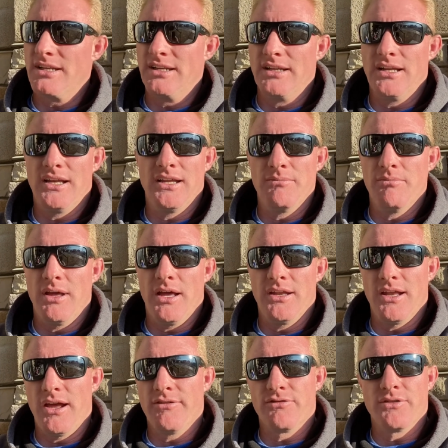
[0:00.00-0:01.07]
and it met
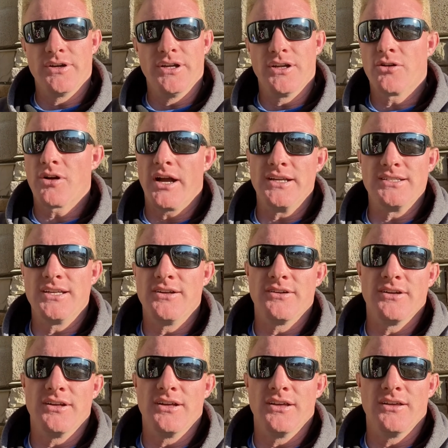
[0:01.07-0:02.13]
every
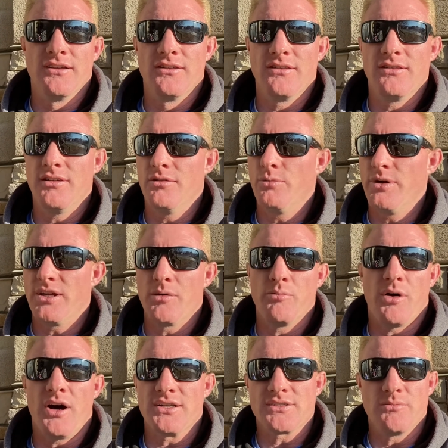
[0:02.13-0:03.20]
criteria that we could
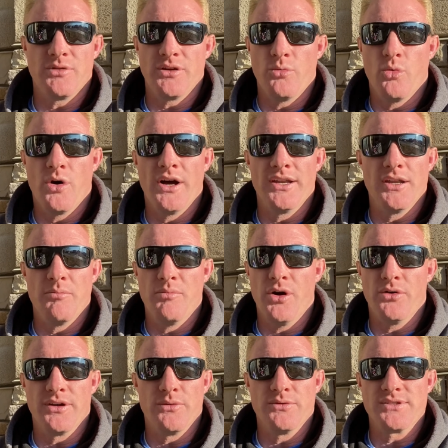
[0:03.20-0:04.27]
possibly want in a
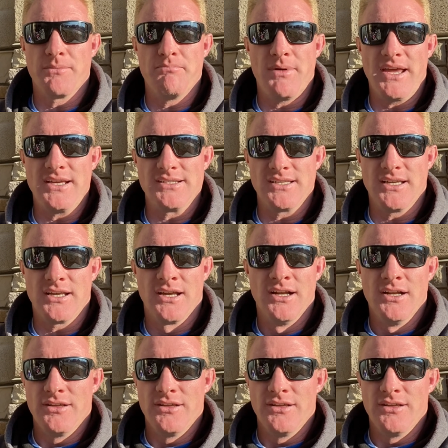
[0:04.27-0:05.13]
boat. It was amazing.